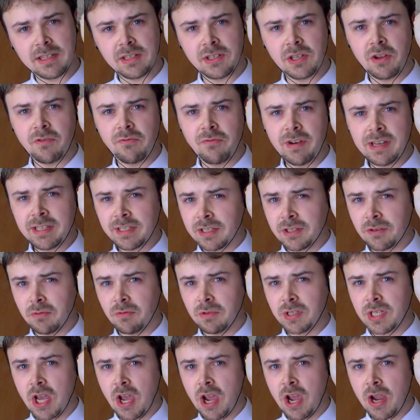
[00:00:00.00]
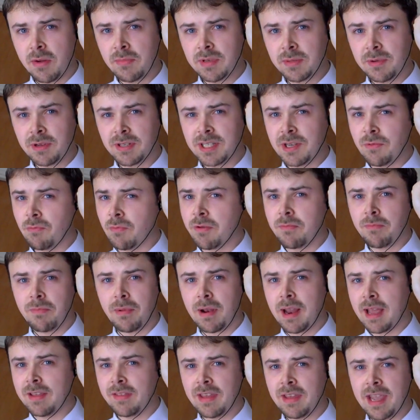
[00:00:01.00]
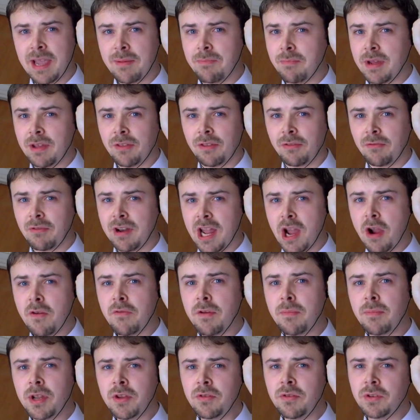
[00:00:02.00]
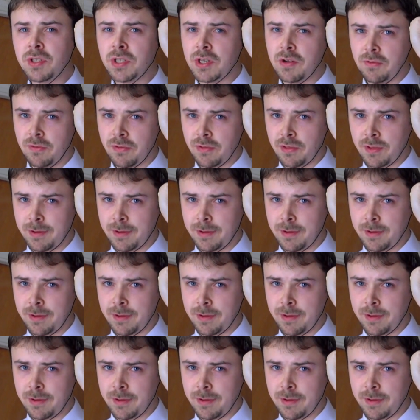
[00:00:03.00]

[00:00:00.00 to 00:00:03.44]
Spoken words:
to your wrist at all times because it won't play the MP3 over Bluetooth.